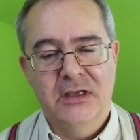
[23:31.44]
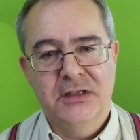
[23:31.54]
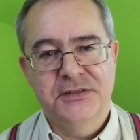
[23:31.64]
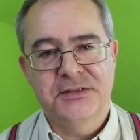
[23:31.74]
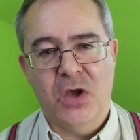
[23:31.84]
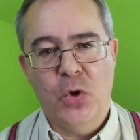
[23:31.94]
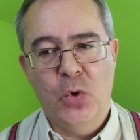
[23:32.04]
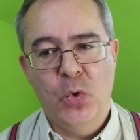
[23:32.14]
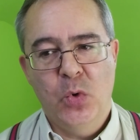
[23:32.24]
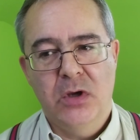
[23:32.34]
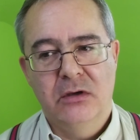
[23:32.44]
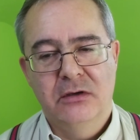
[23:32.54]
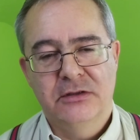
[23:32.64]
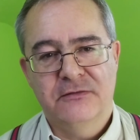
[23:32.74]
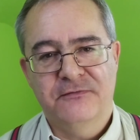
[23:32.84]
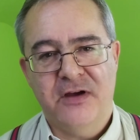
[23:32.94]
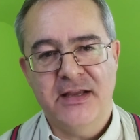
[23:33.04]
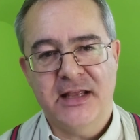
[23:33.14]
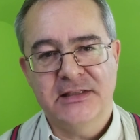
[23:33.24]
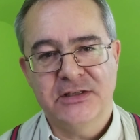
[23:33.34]
So the
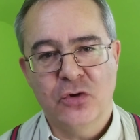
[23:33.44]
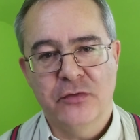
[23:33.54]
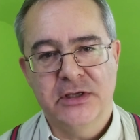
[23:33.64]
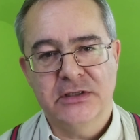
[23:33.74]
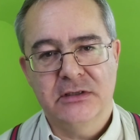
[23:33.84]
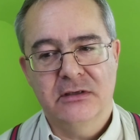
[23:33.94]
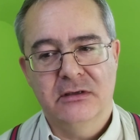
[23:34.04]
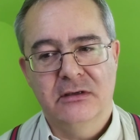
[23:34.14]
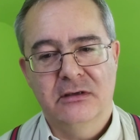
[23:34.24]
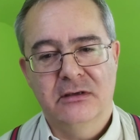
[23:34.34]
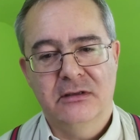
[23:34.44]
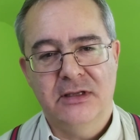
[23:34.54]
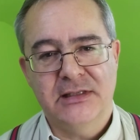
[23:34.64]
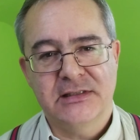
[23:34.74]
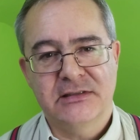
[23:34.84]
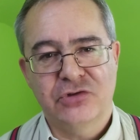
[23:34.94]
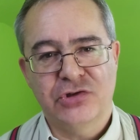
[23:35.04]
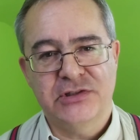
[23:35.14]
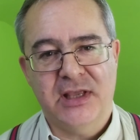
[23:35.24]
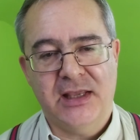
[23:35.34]
financing of it, let's
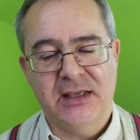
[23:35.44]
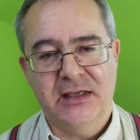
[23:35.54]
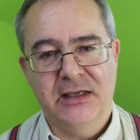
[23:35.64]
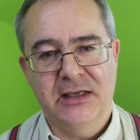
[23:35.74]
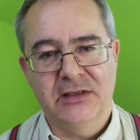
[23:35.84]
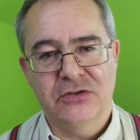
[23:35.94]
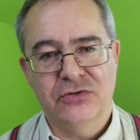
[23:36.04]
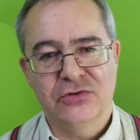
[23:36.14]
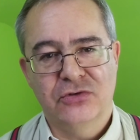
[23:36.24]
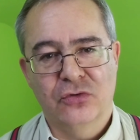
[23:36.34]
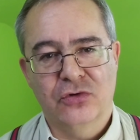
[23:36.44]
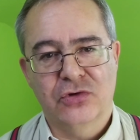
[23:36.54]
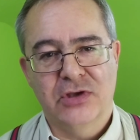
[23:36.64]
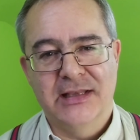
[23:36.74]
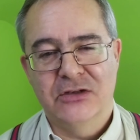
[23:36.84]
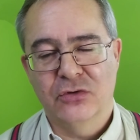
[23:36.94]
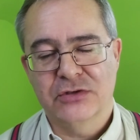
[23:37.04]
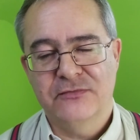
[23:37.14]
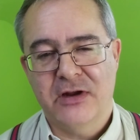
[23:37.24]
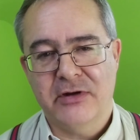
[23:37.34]
just say it
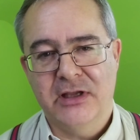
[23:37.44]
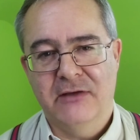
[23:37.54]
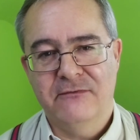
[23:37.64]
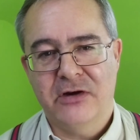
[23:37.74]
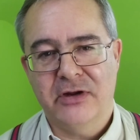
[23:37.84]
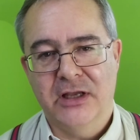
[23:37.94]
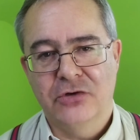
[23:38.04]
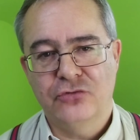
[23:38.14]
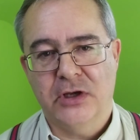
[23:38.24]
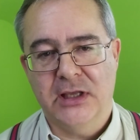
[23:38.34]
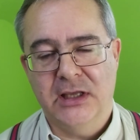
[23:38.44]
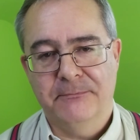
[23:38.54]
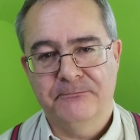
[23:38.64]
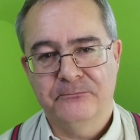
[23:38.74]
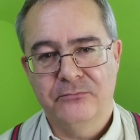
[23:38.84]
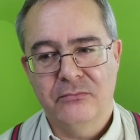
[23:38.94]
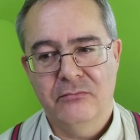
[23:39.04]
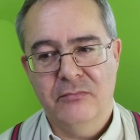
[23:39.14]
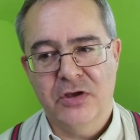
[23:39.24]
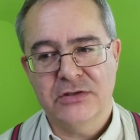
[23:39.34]
looks very, very tricky
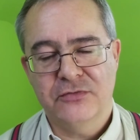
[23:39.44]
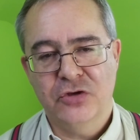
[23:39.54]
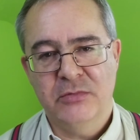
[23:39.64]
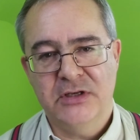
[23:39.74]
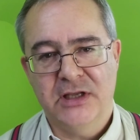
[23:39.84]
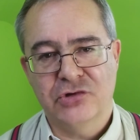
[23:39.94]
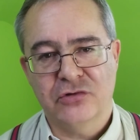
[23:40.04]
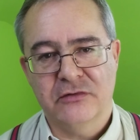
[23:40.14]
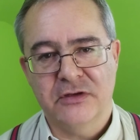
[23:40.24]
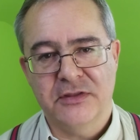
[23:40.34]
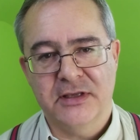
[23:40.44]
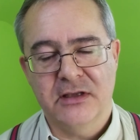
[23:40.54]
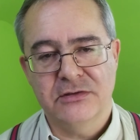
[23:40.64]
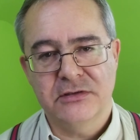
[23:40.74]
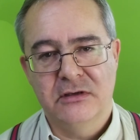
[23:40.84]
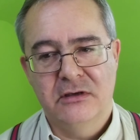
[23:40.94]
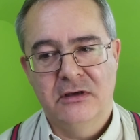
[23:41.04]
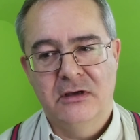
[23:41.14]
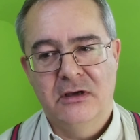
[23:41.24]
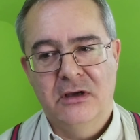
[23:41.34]
because of human nature, if nothing else.
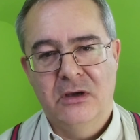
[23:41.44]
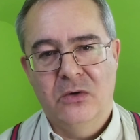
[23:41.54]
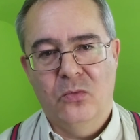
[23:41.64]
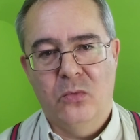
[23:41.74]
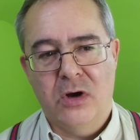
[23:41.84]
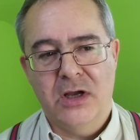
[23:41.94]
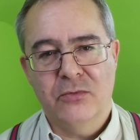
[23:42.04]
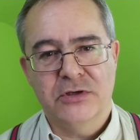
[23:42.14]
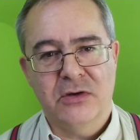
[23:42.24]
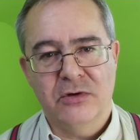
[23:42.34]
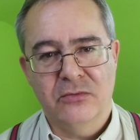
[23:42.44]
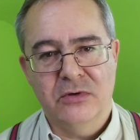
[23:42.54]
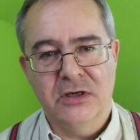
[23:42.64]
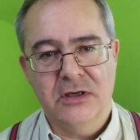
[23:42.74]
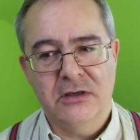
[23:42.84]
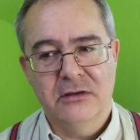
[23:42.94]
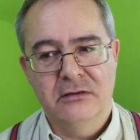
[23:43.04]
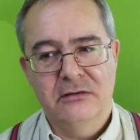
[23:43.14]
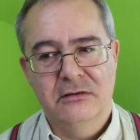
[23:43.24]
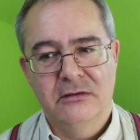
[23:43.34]
Why would I want to work
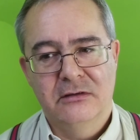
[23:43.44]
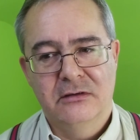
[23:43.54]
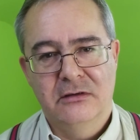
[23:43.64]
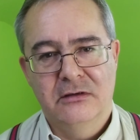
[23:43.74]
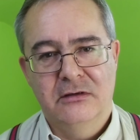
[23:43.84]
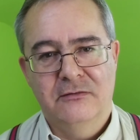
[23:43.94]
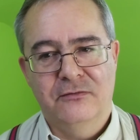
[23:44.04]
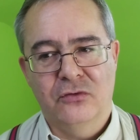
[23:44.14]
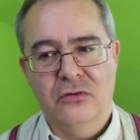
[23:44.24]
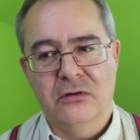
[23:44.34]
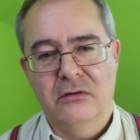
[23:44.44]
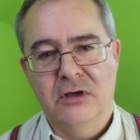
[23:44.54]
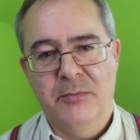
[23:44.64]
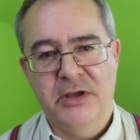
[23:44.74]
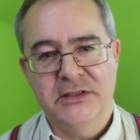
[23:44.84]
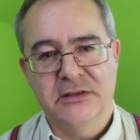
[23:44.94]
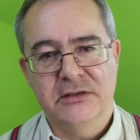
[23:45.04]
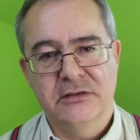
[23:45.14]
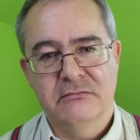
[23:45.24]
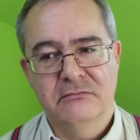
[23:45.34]
for a pittance?